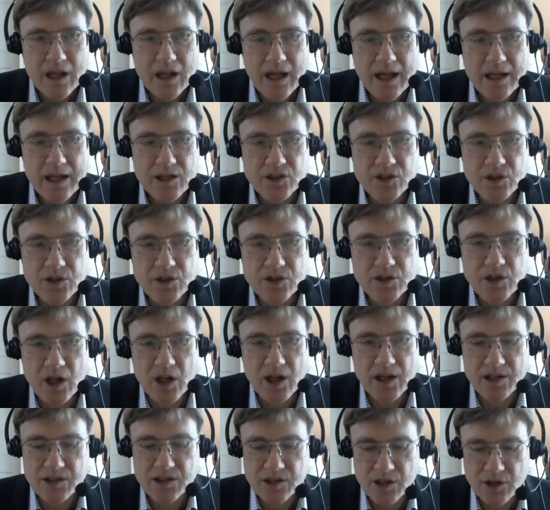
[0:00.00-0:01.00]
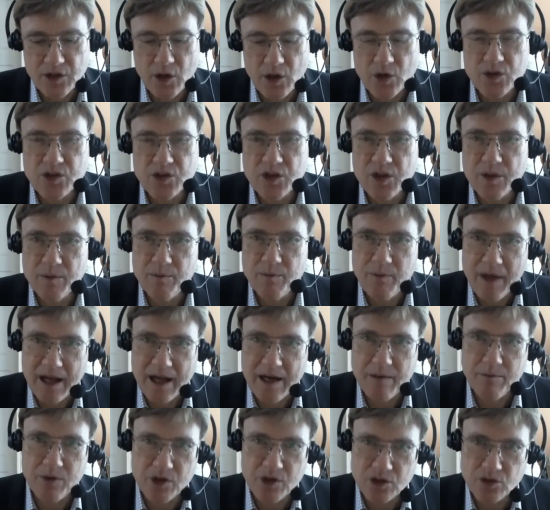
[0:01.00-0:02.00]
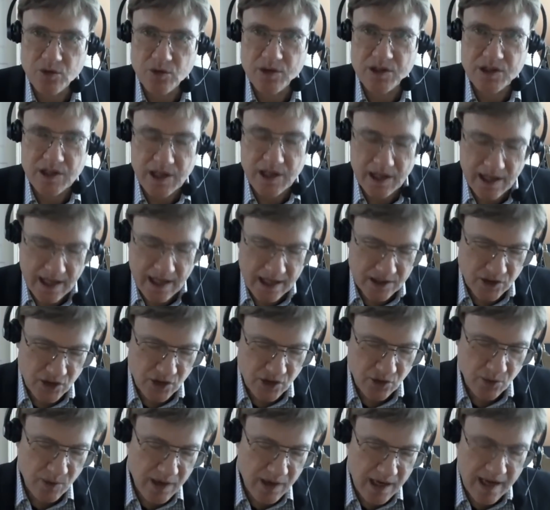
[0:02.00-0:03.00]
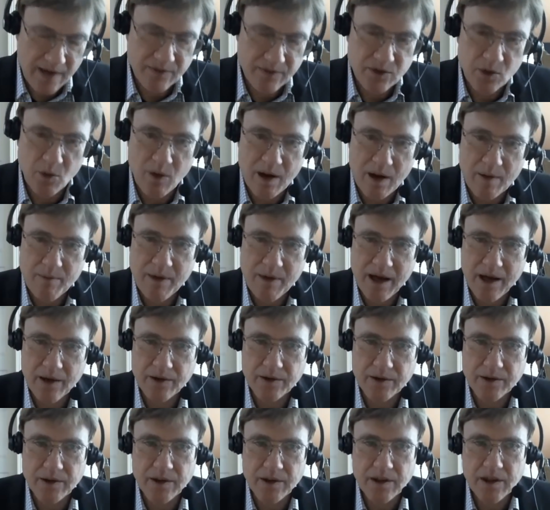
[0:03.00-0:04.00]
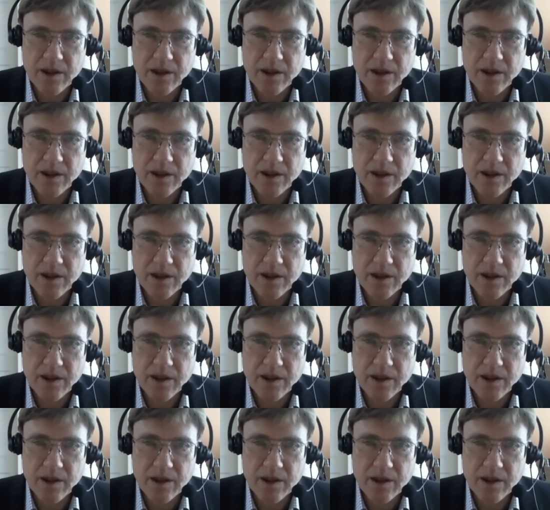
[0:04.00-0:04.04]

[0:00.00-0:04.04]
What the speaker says: And so Stalin said, those are the petty bourgeoisie. That's who we have to wipe out.